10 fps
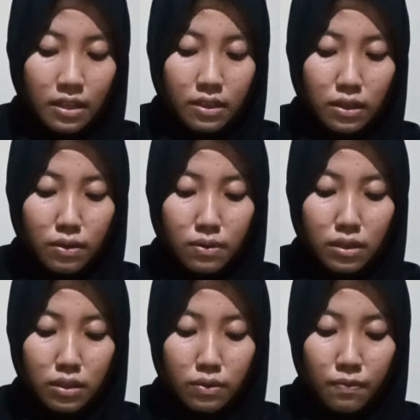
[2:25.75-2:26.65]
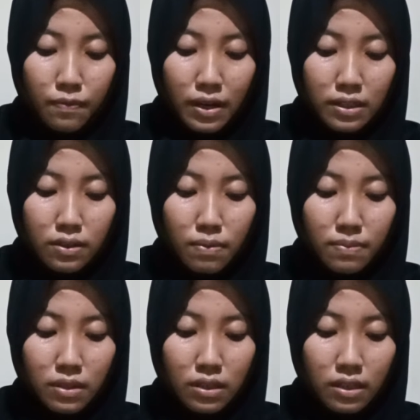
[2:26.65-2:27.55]
then you need to find
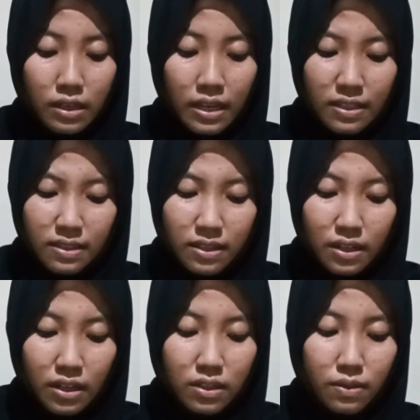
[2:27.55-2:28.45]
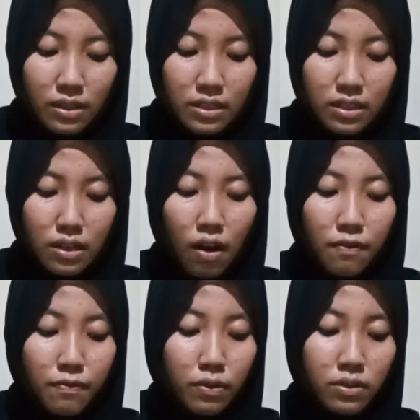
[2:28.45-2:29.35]
something catchier to listen at
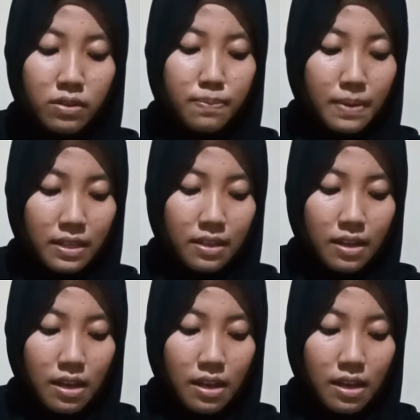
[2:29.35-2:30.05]
full speed.